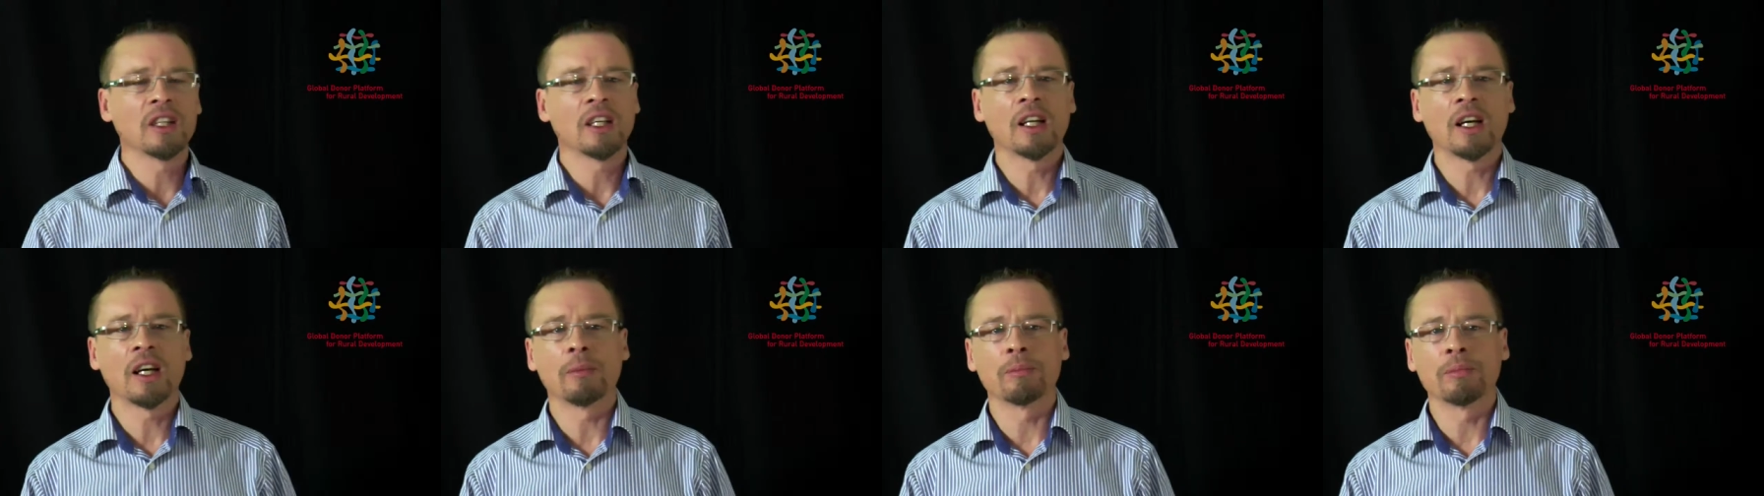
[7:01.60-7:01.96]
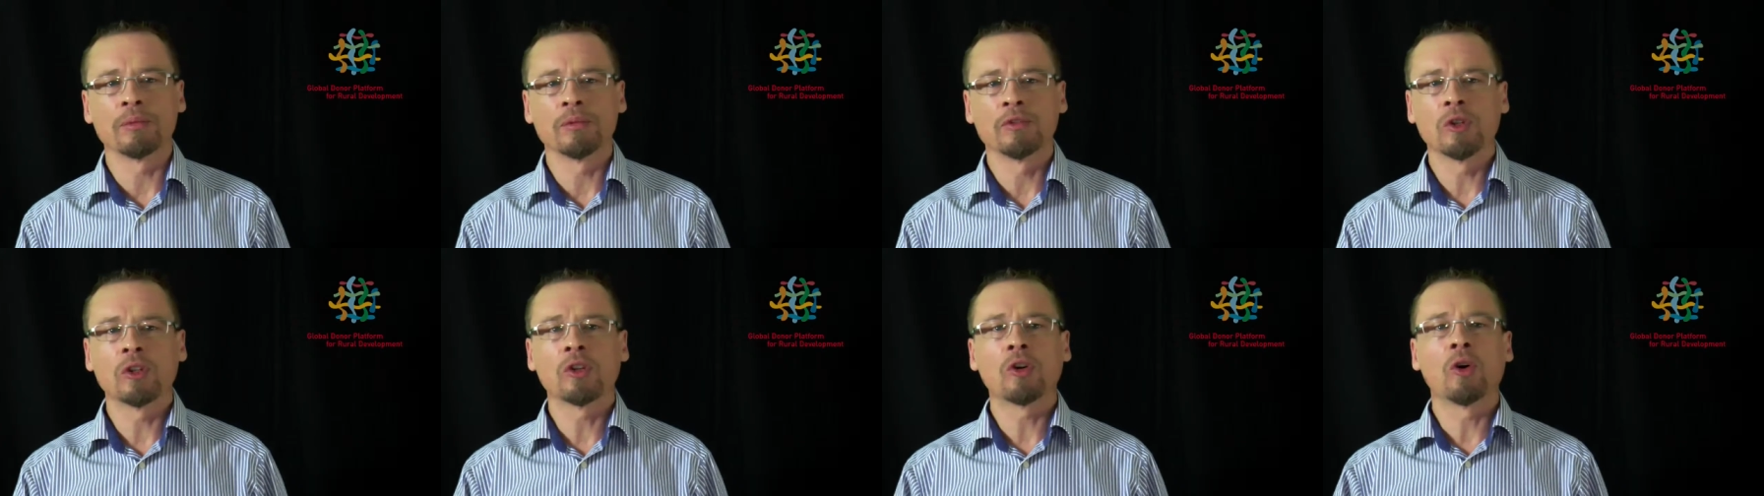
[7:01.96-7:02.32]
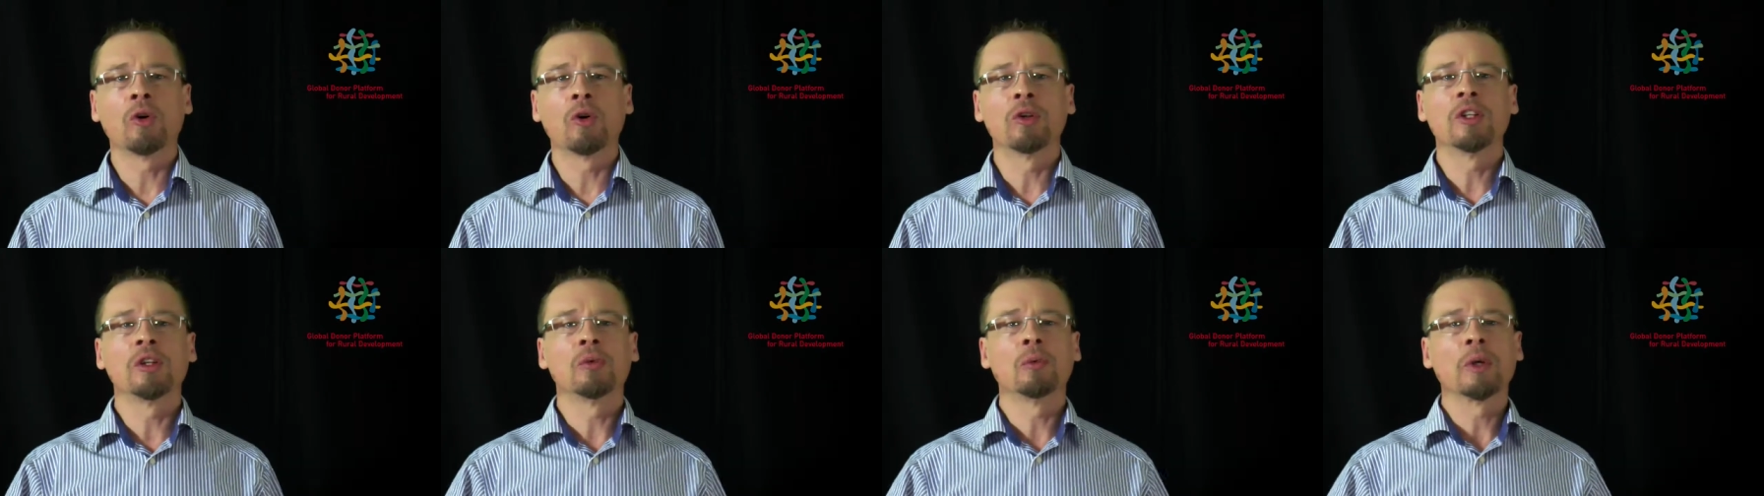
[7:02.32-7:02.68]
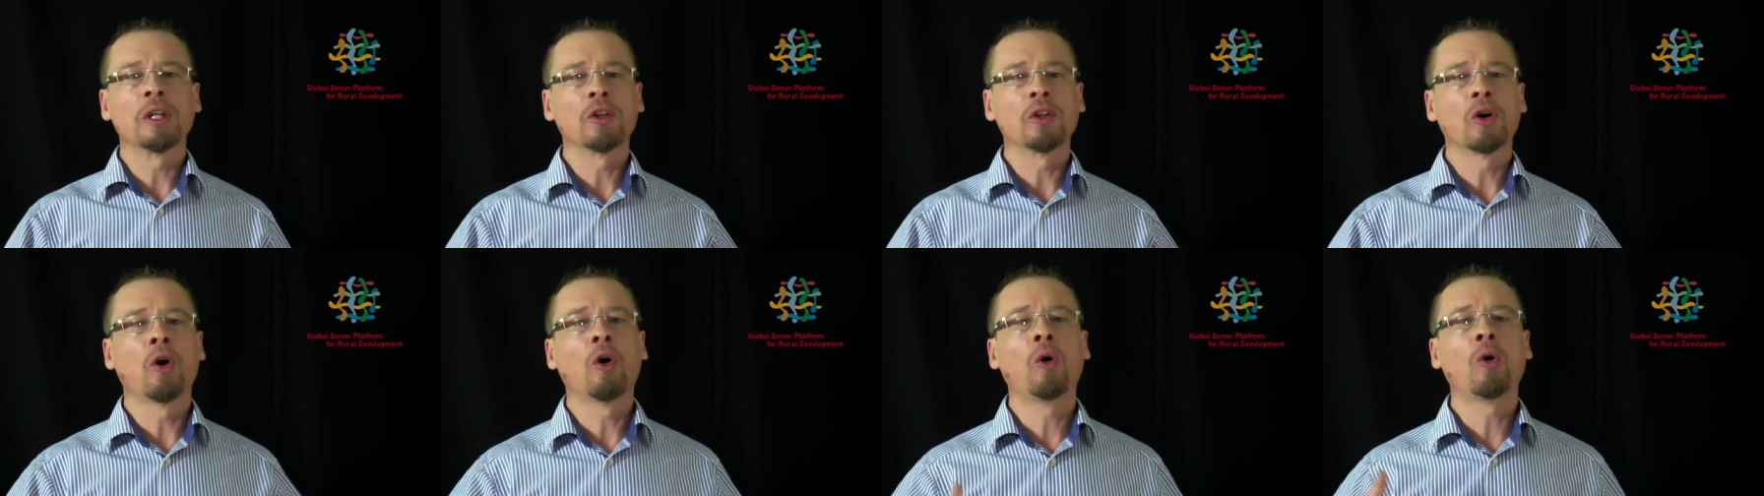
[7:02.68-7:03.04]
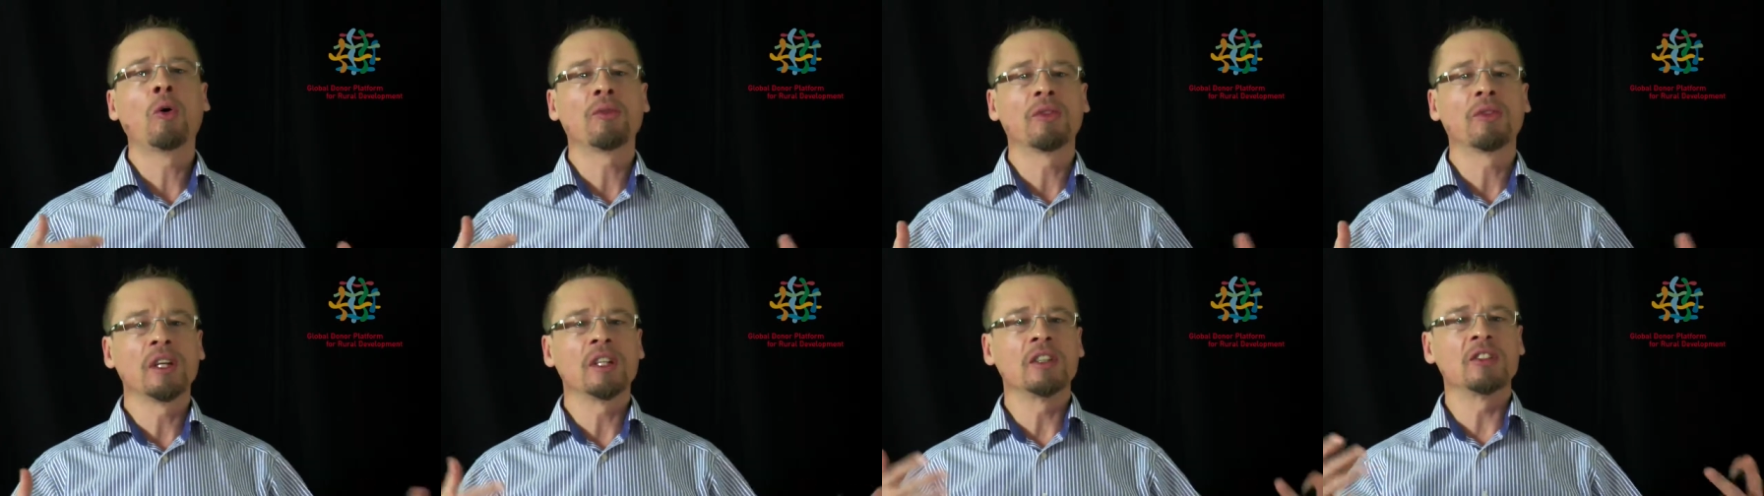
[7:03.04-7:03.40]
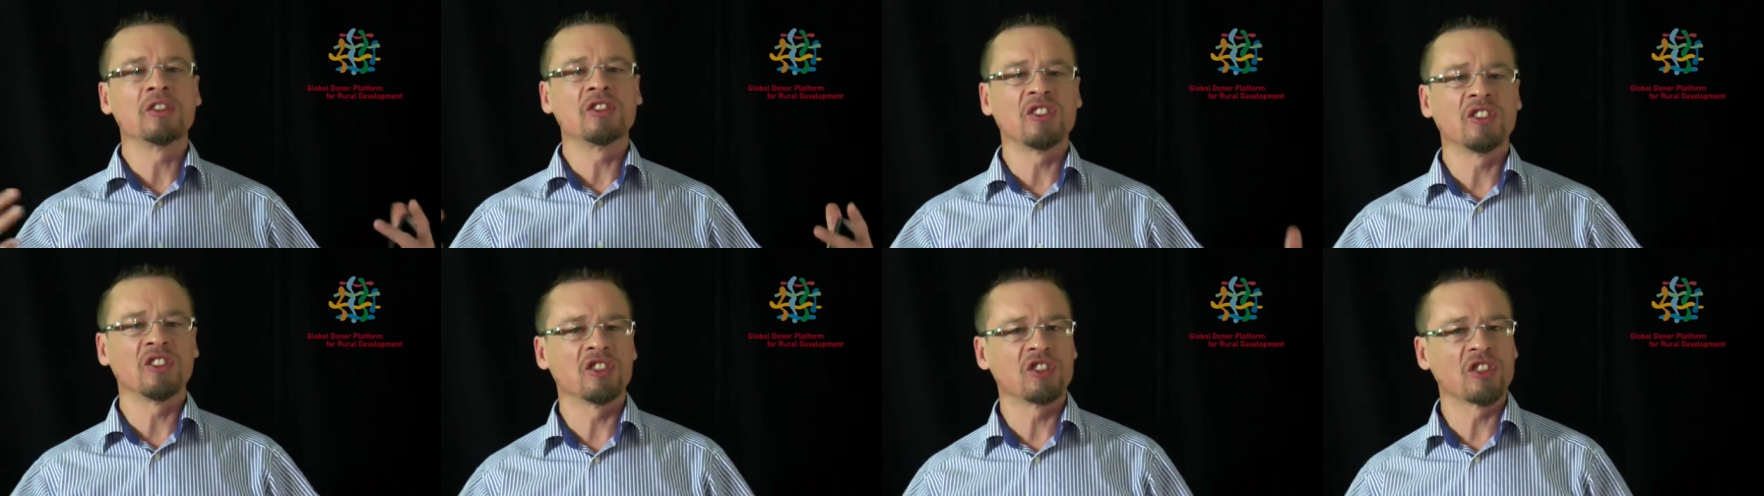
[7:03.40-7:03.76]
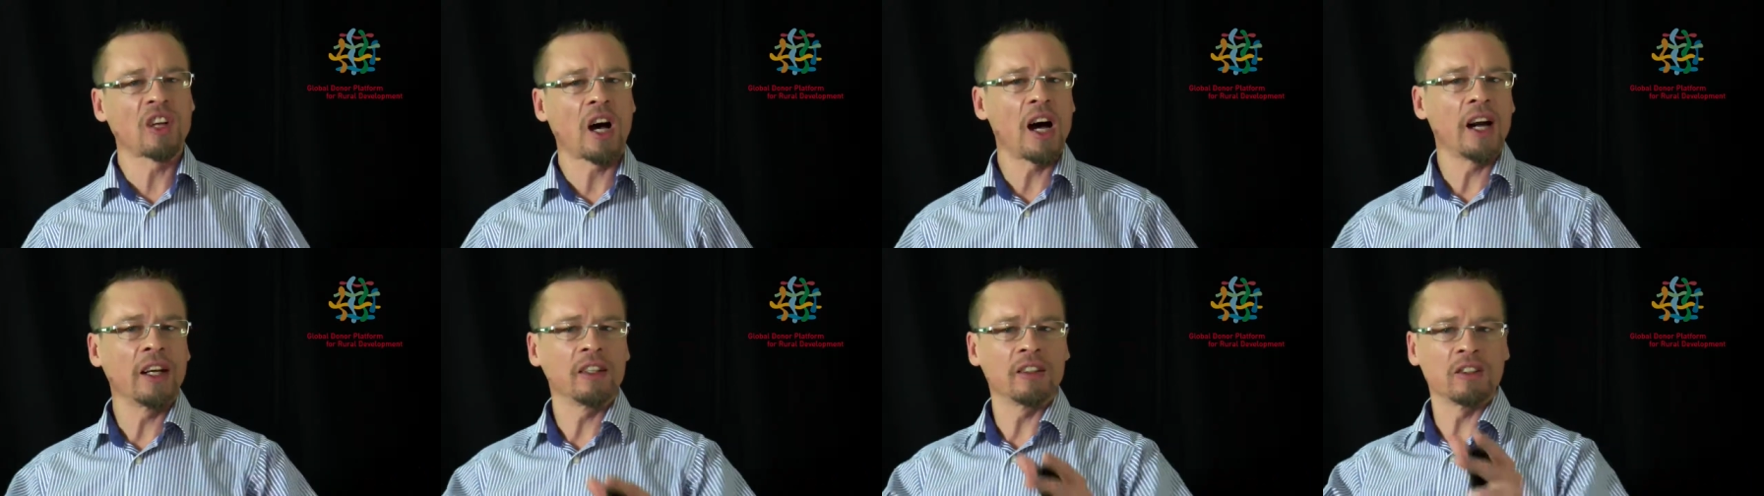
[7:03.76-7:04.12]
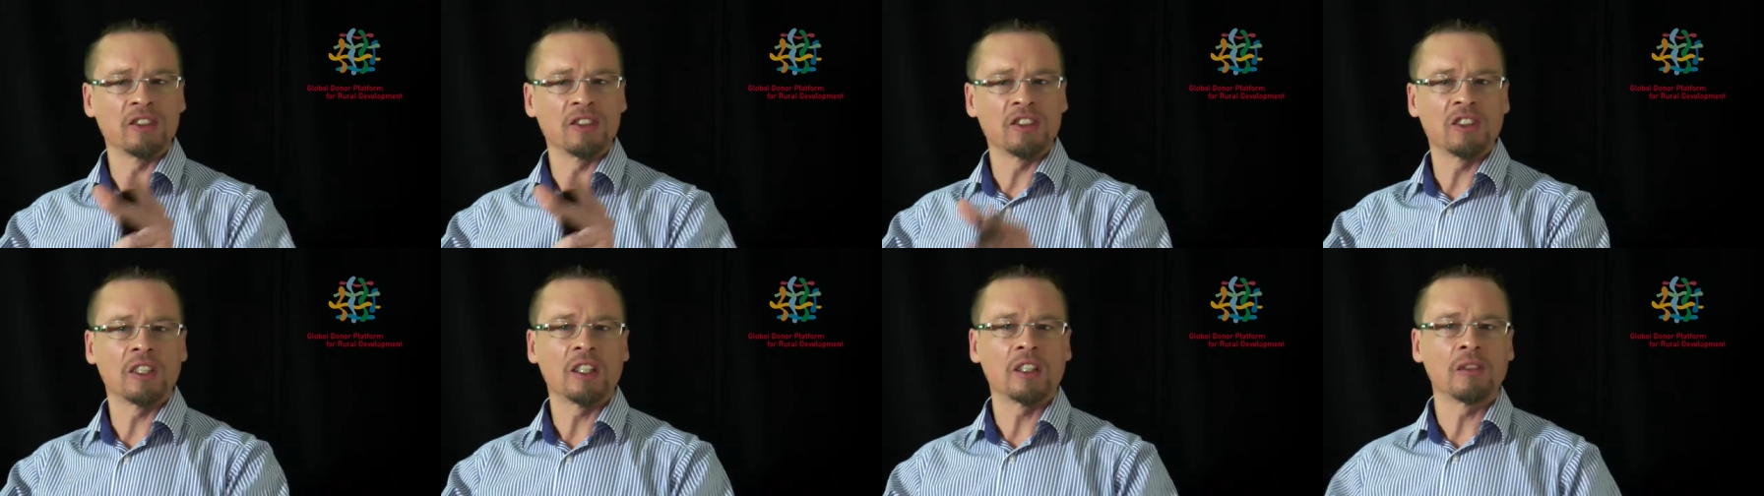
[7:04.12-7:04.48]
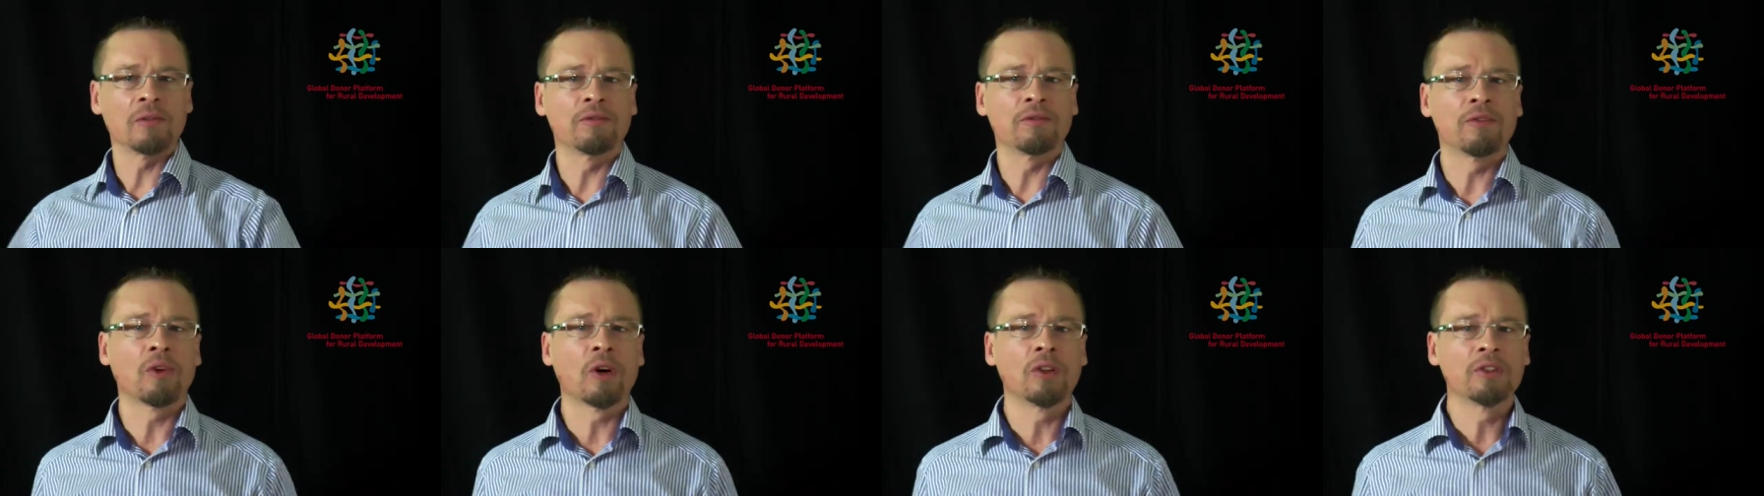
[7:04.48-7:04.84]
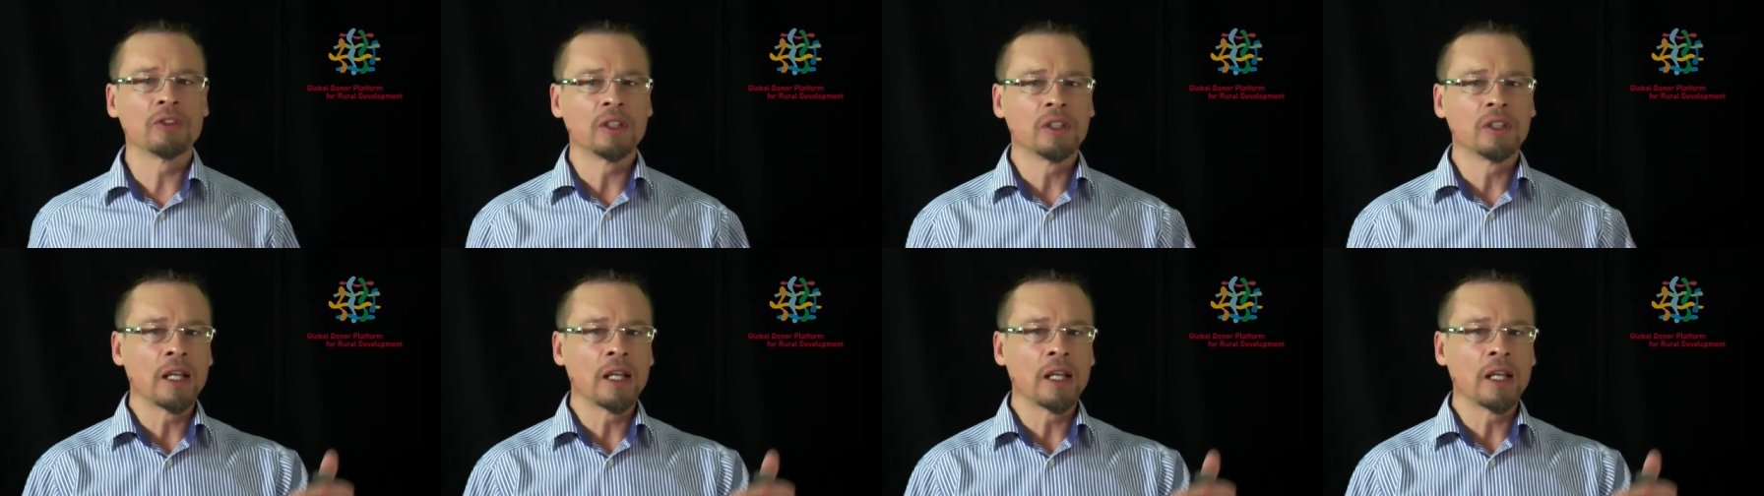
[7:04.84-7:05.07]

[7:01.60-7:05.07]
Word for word: set up, not only when the whole thing is designed and set in front,